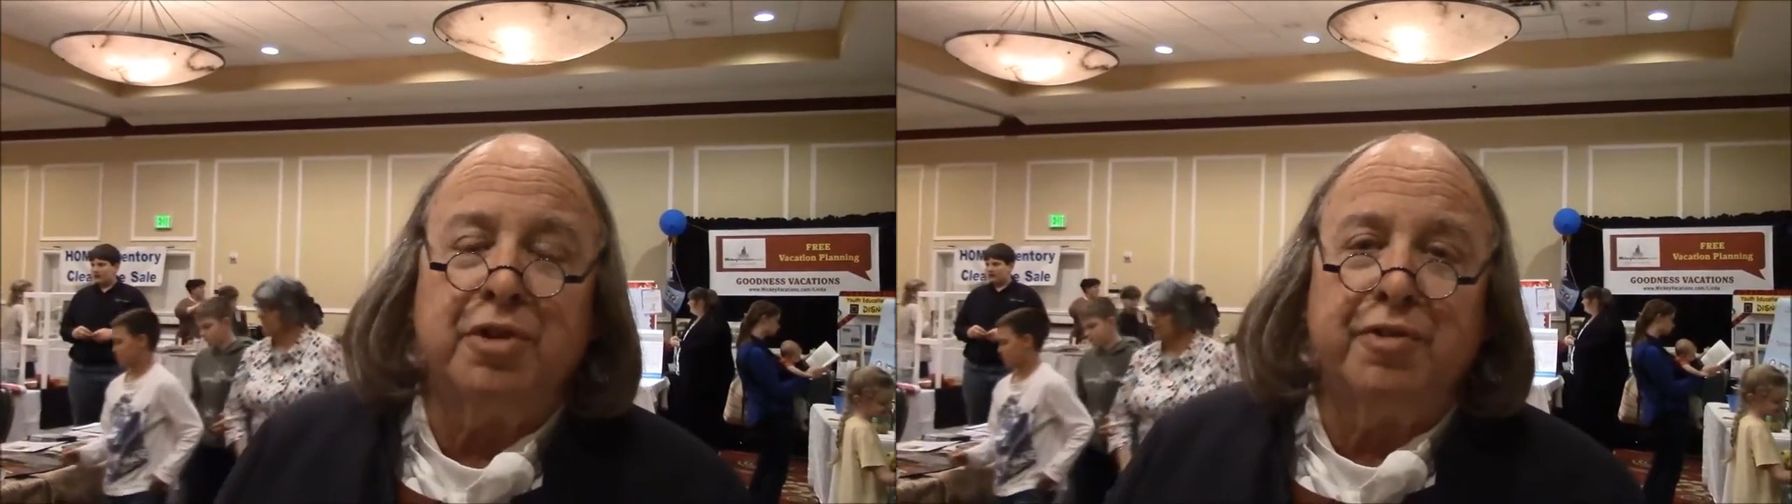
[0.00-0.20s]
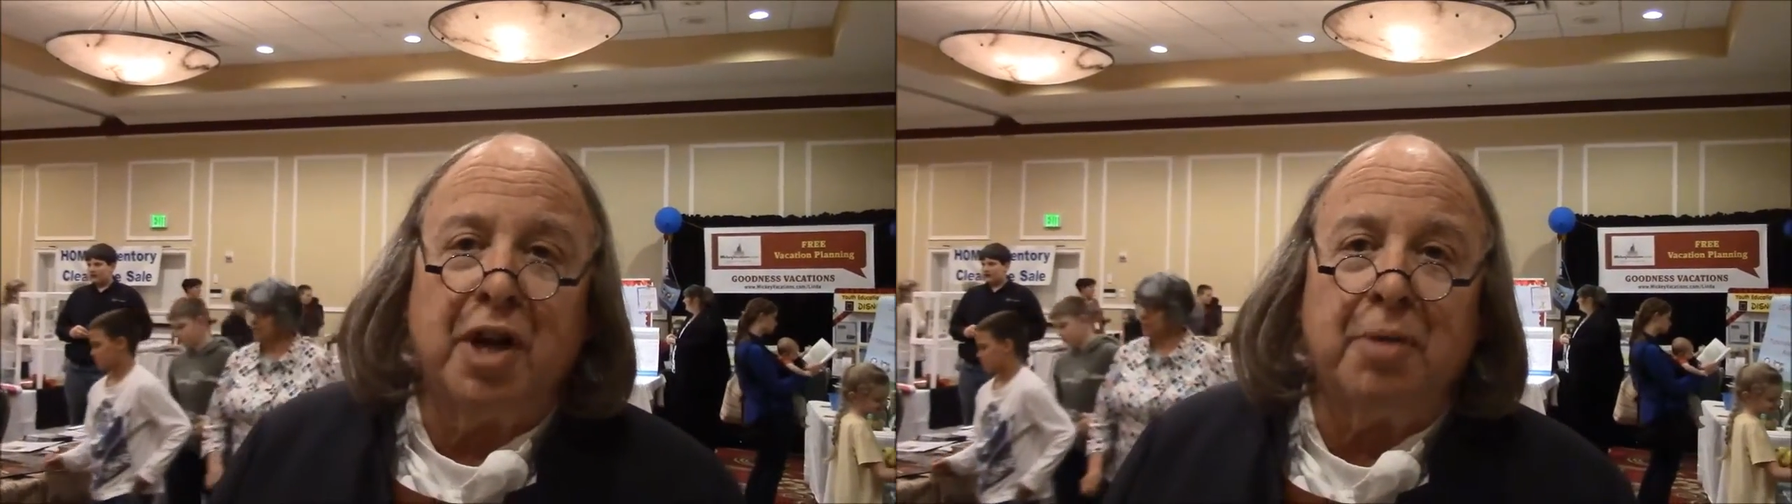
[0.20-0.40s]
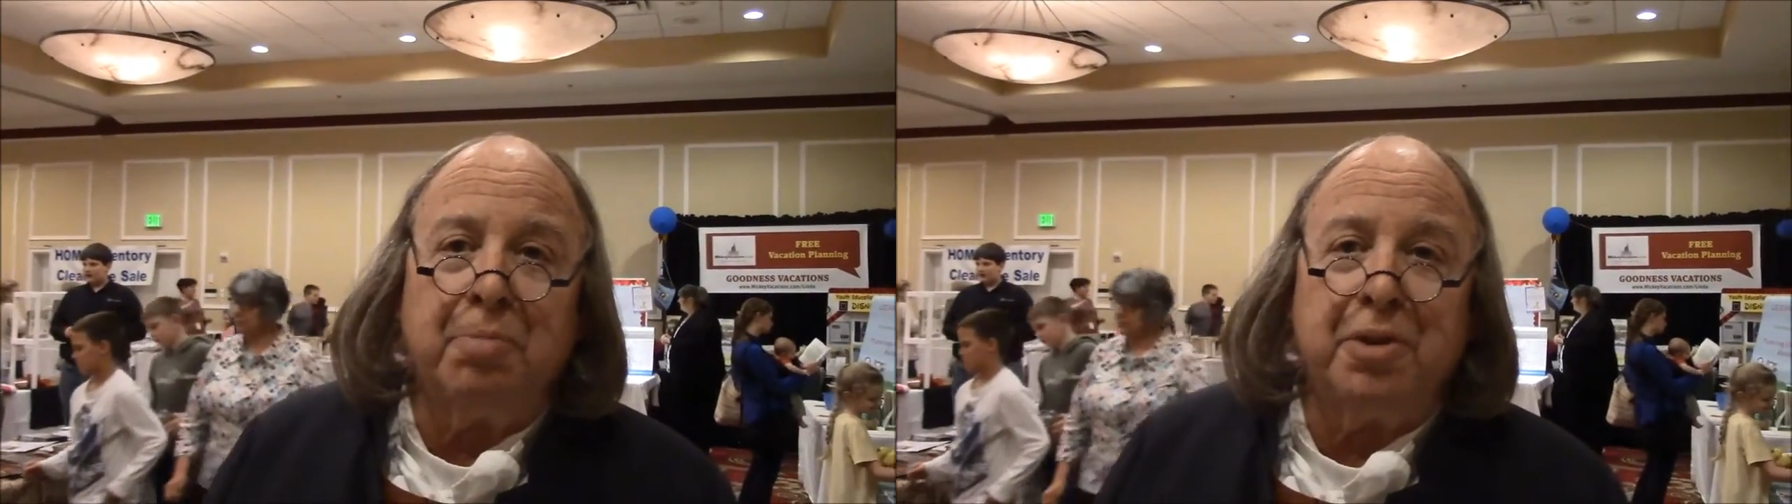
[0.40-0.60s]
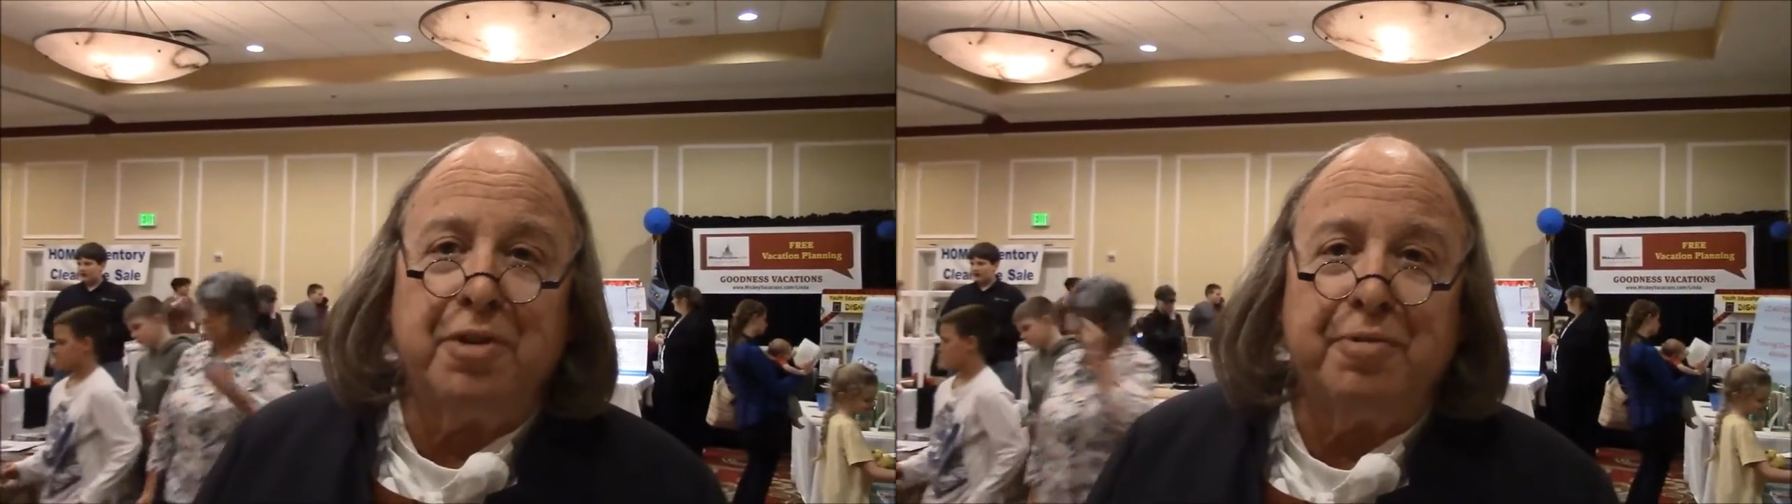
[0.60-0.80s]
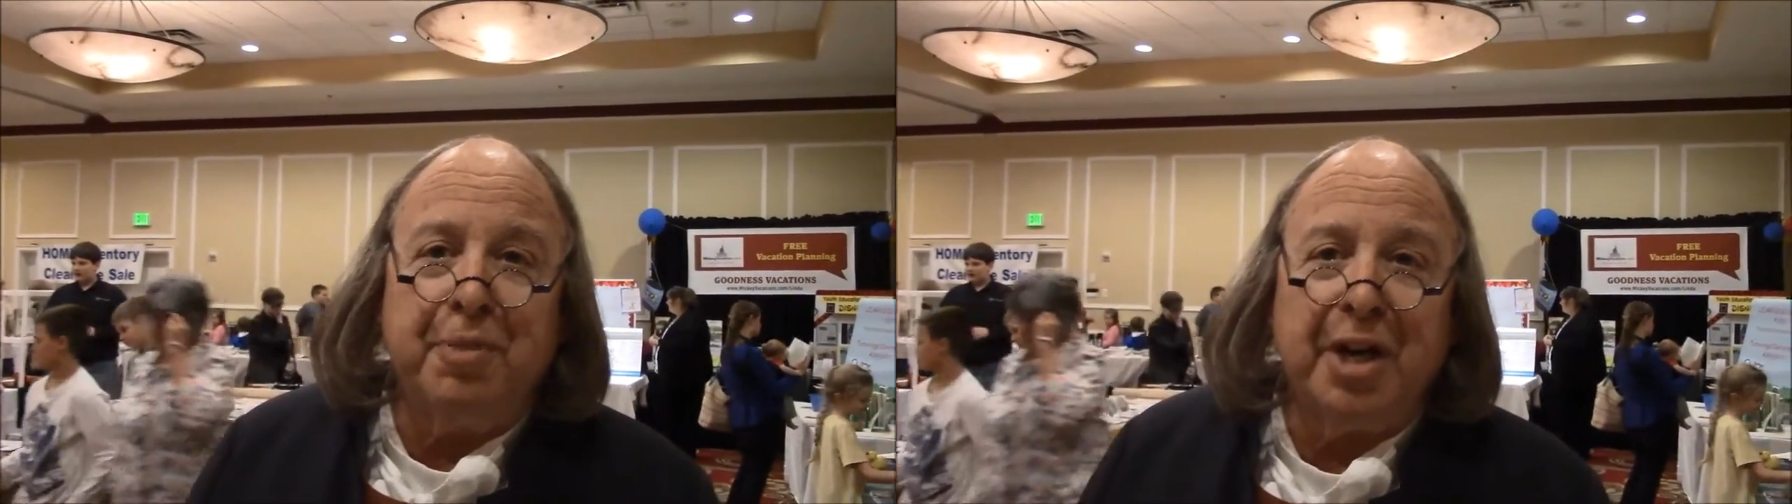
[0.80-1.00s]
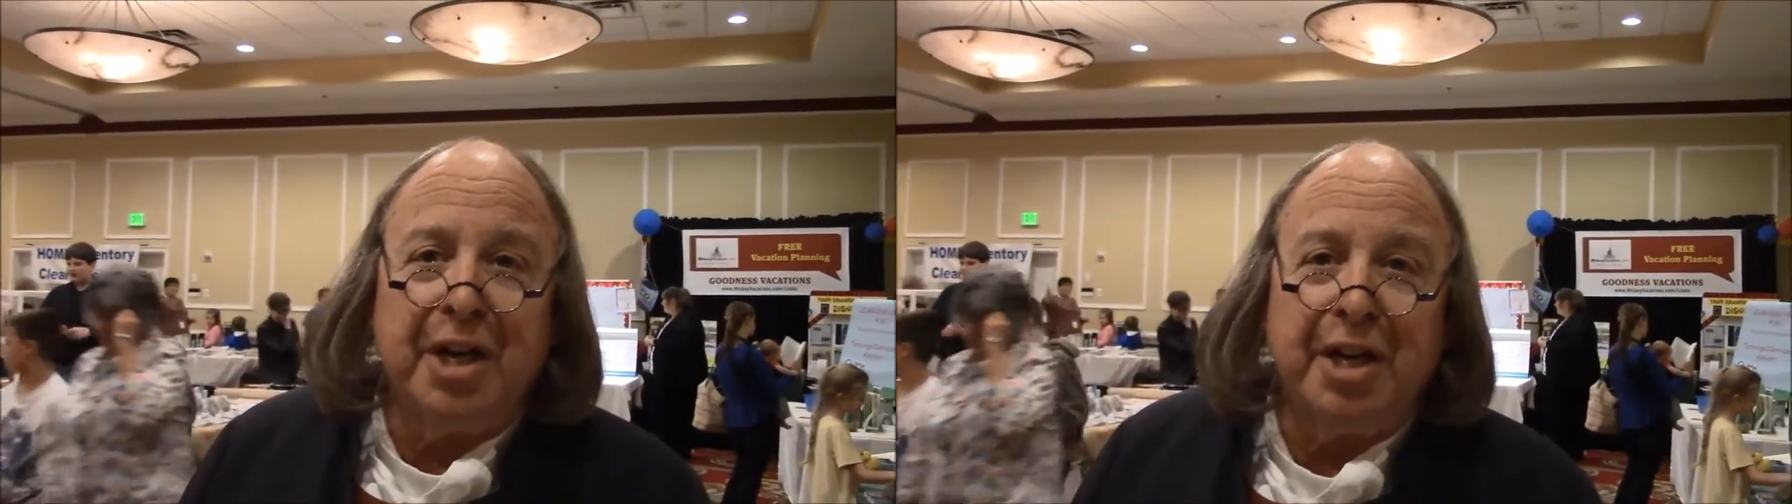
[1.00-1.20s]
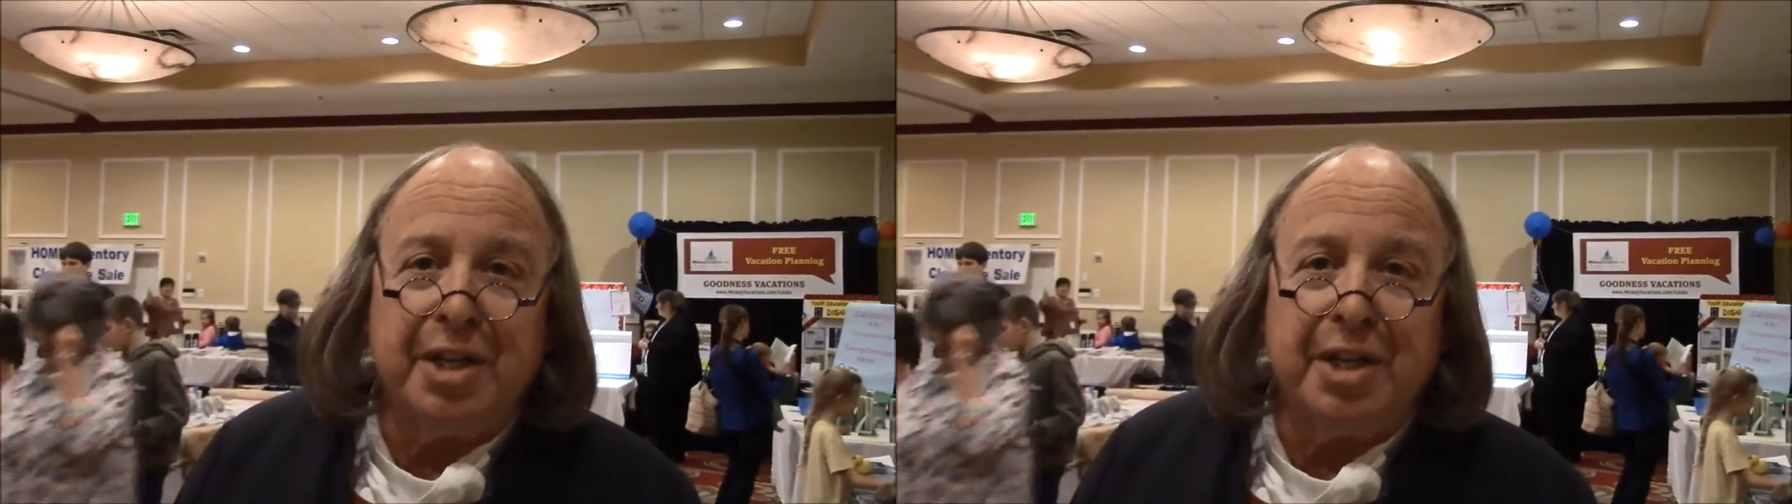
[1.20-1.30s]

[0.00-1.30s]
development of my